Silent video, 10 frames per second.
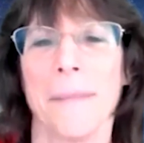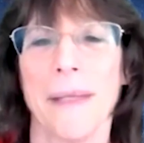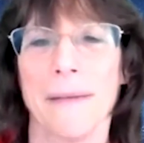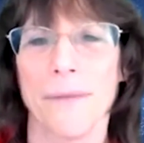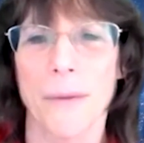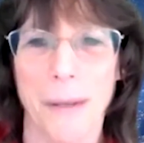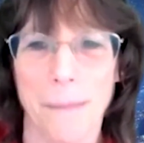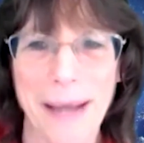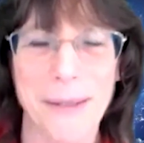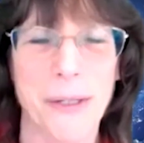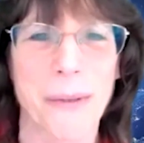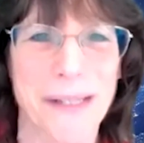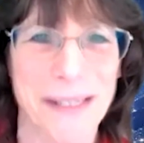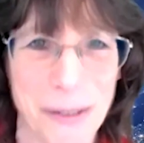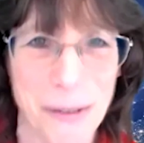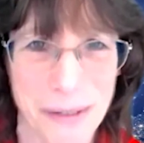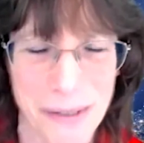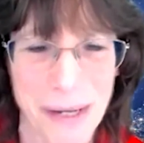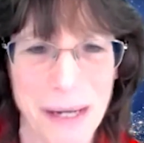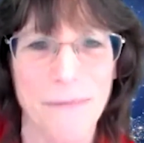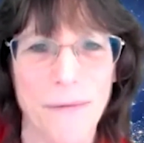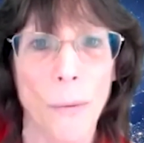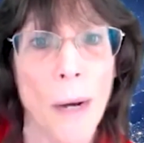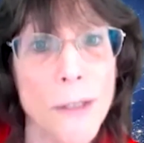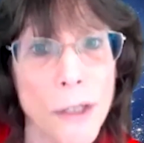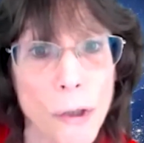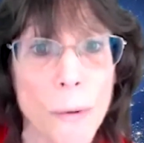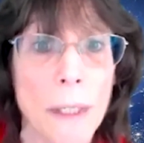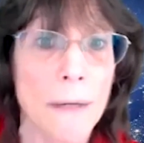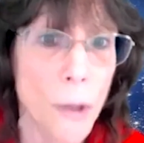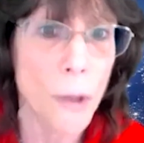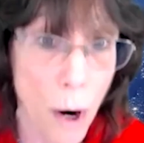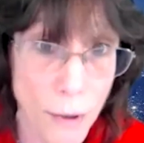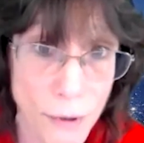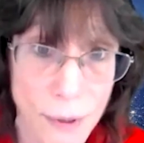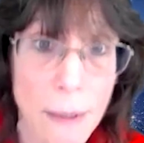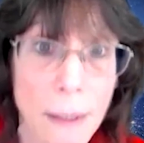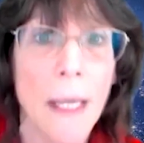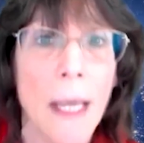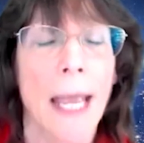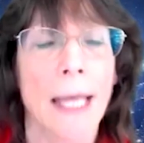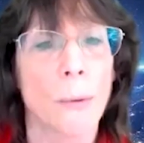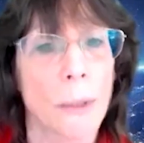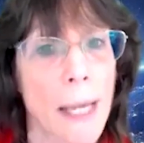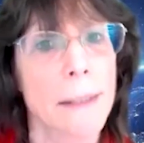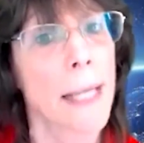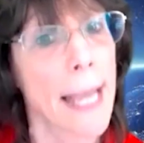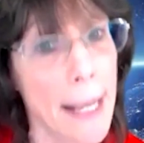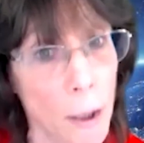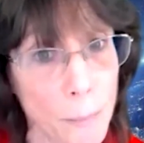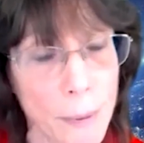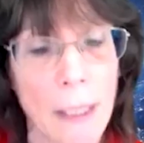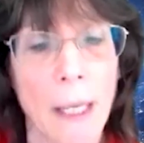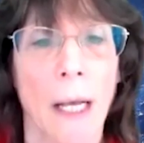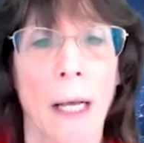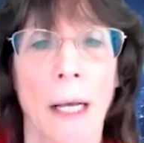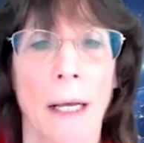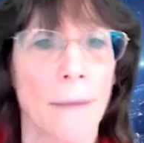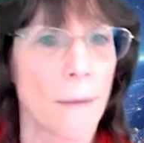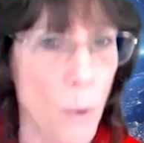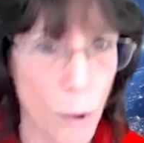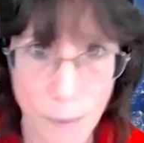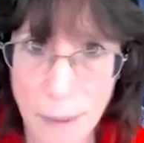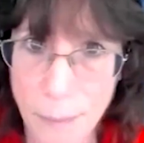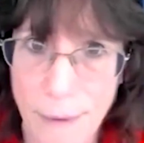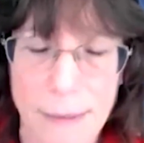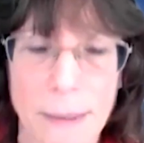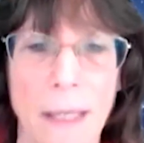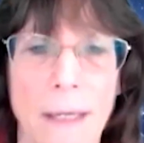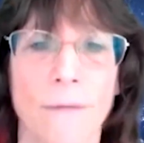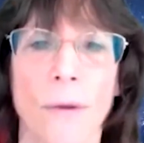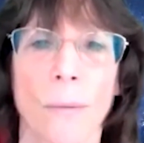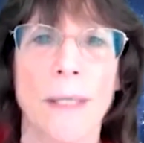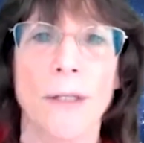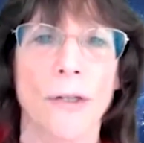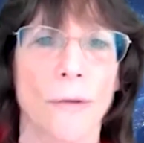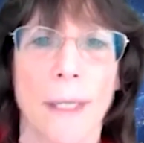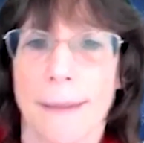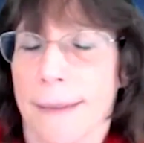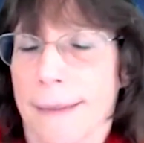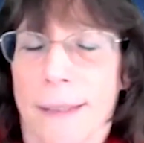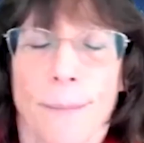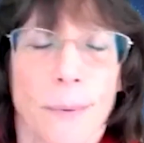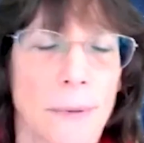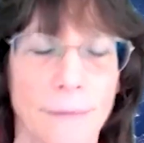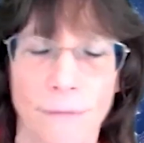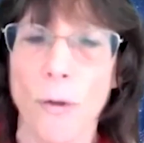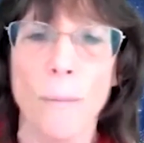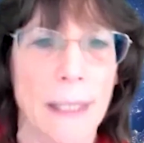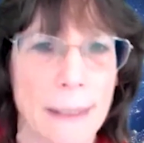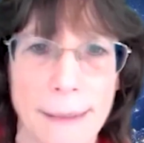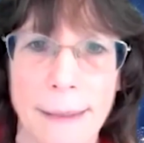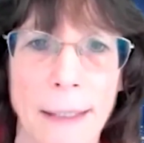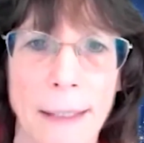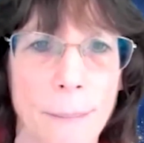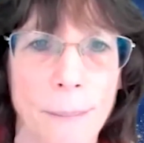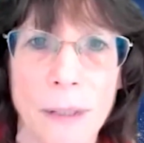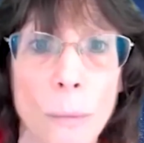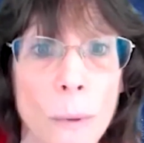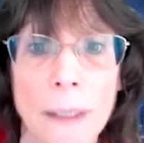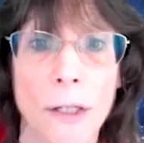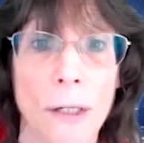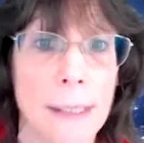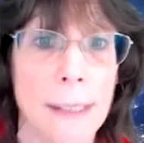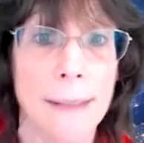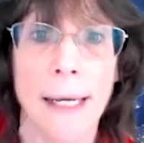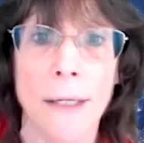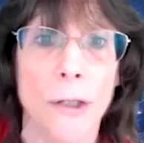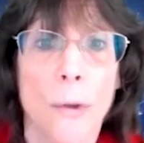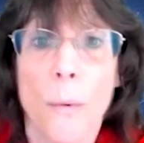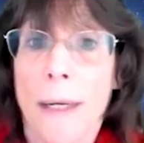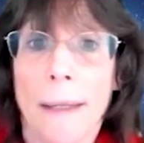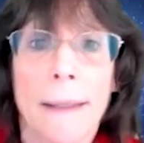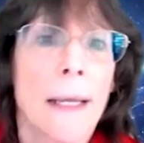if you come back to us and you can sign up for the registry if you are sick and you would like to help. The more people that sign up for the registry, it's a simple few-minute sign up. It's really just saying, do you want to